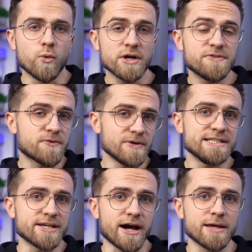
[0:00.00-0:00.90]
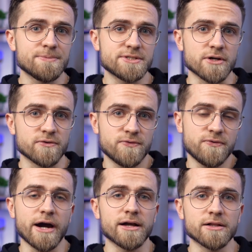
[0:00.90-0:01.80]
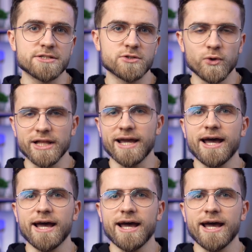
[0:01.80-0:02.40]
What three types of files will I